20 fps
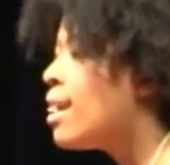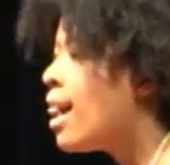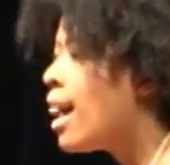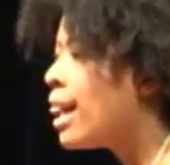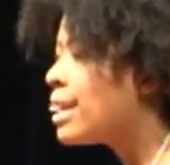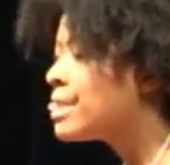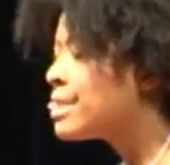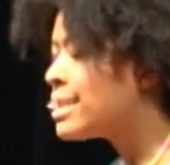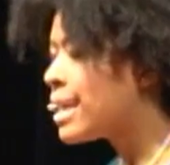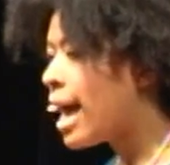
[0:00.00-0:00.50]

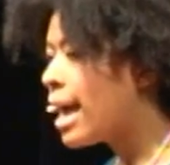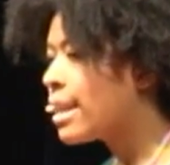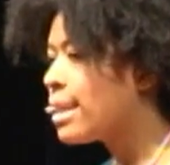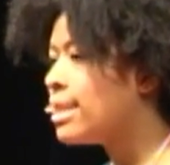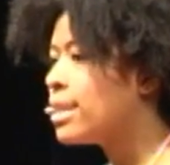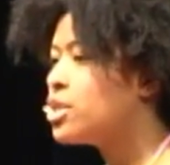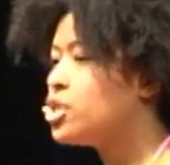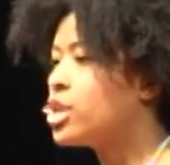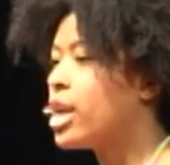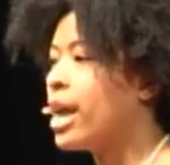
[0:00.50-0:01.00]
I sat in
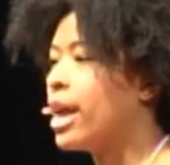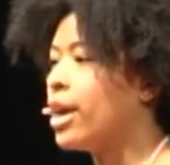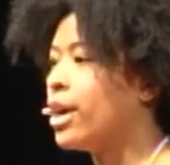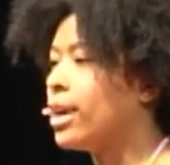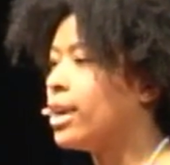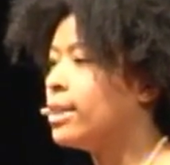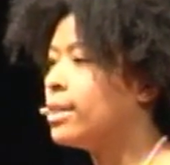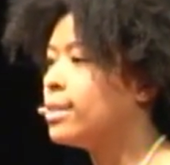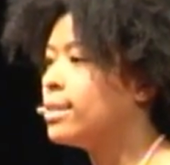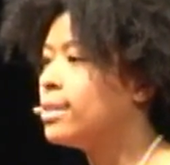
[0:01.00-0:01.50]
the
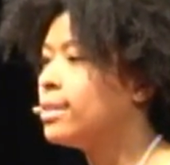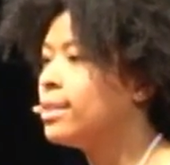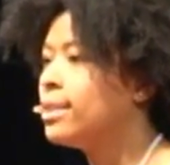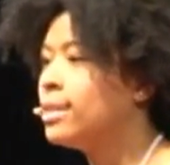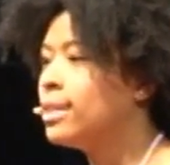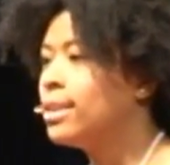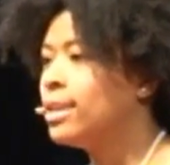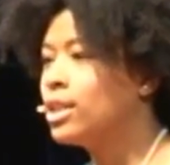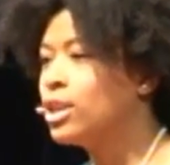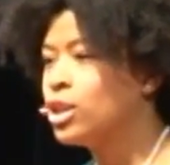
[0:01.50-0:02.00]
chair,
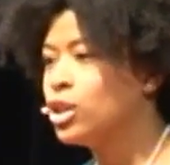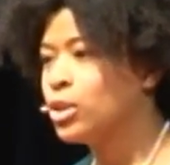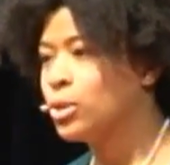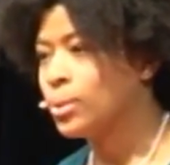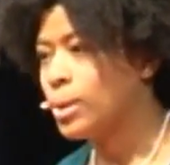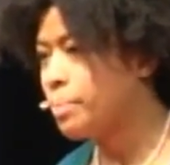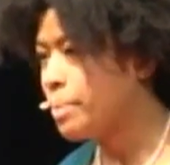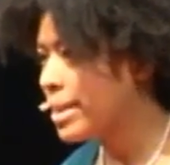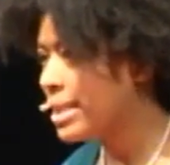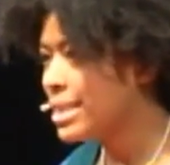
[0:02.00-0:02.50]

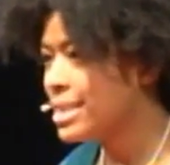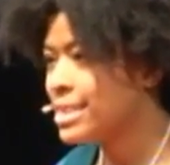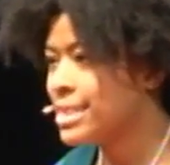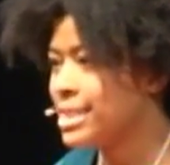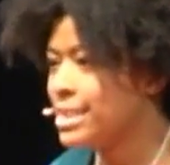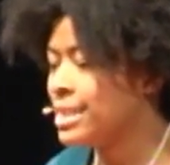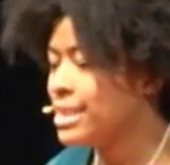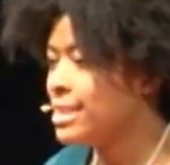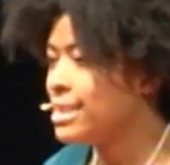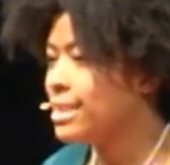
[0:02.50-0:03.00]
gripping the
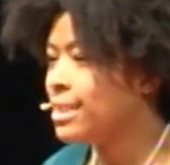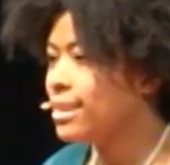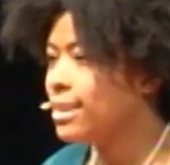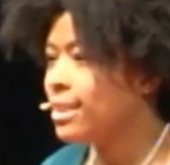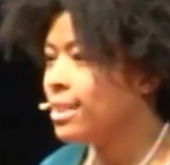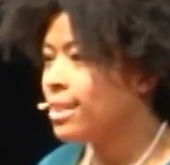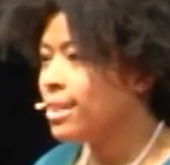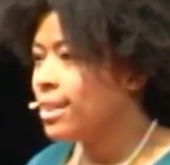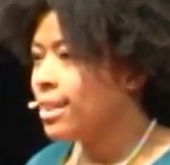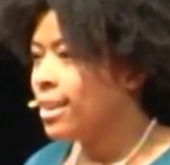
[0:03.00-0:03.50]
seat,
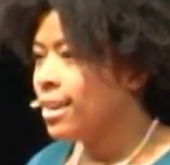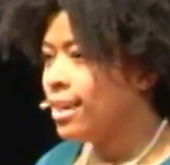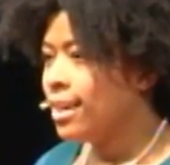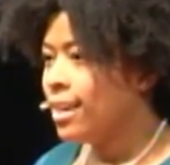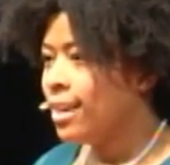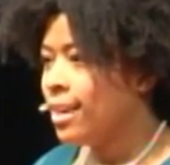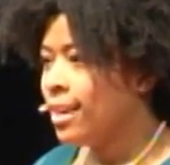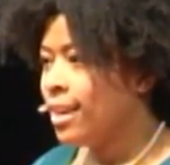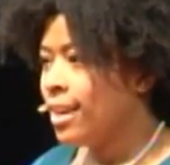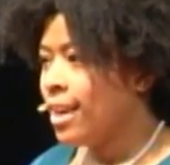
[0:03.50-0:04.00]

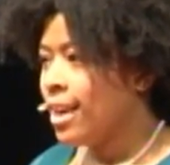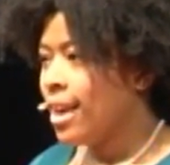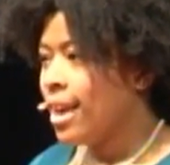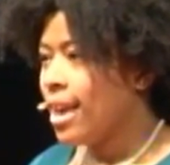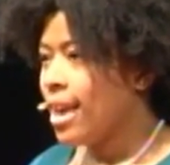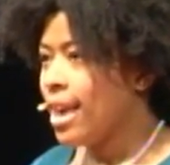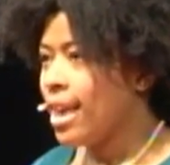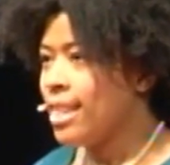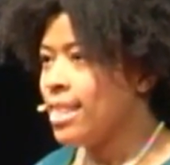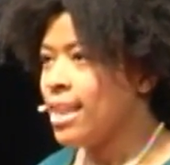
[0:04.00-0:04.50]

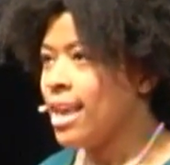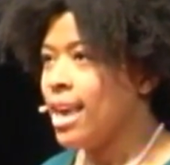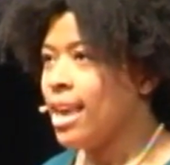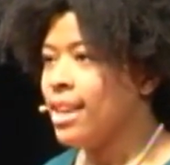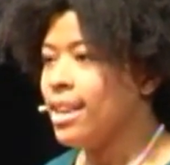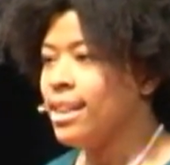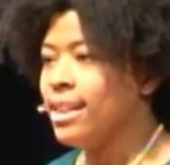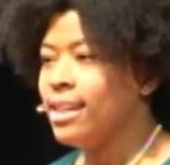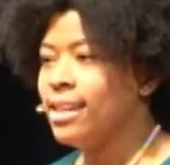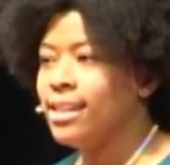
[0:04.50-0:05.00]
and
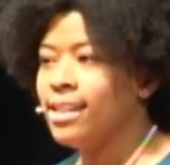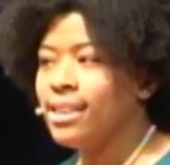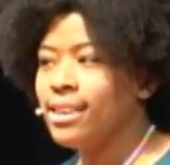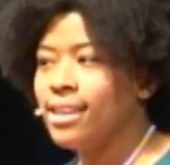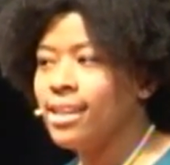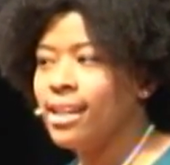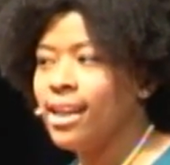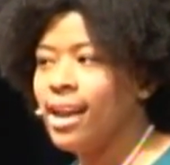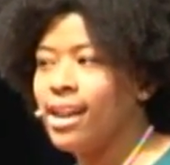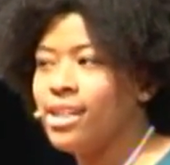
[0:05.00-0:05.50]
then
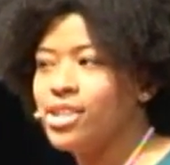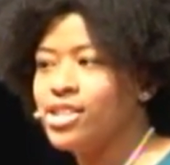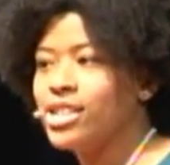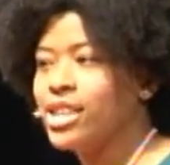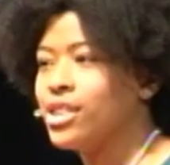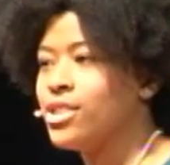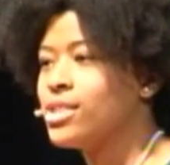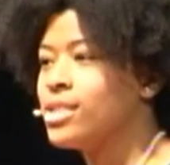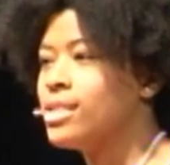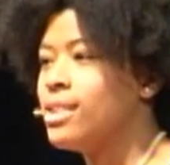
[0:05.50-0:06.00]
I just
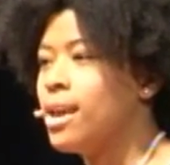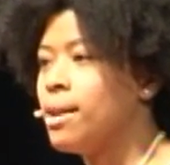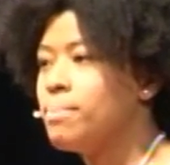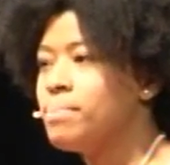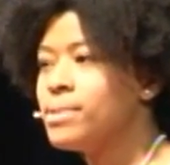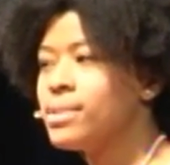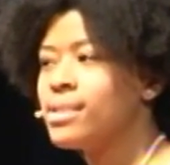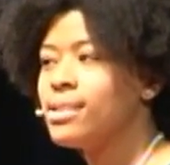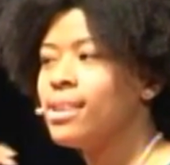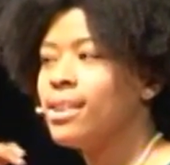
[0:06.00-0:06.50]
hear
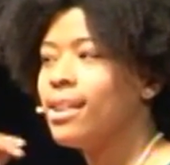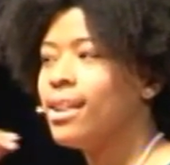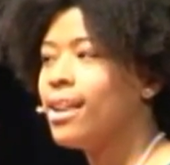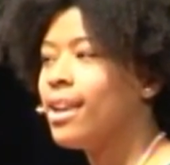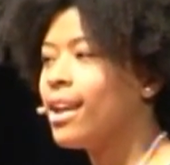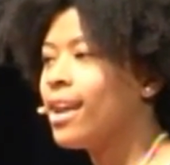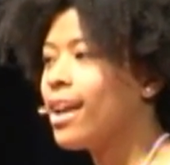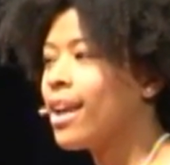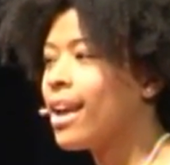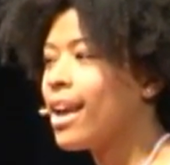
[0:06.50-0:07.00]
snips
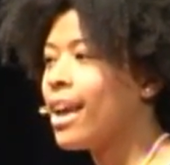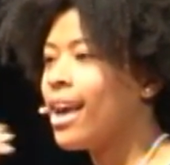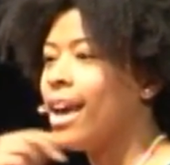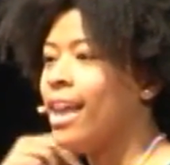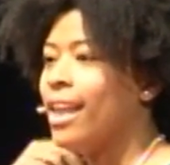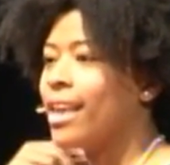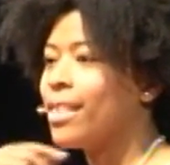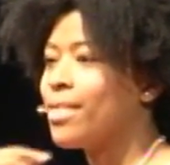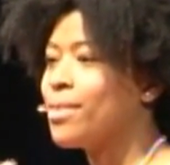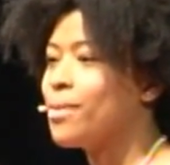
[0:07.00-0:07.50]

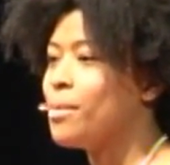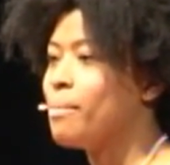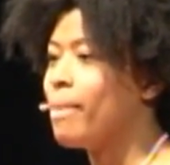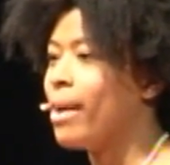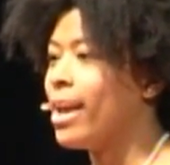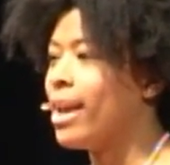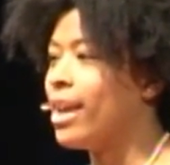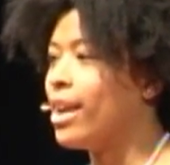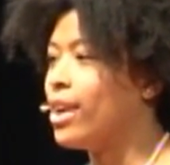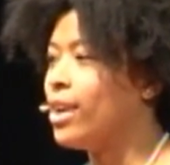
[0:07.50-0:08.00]
cutting through
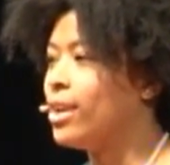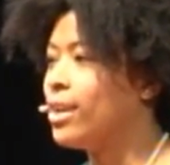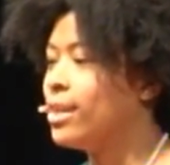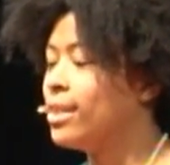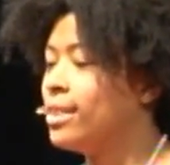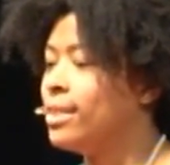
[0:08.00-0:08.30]
my hair.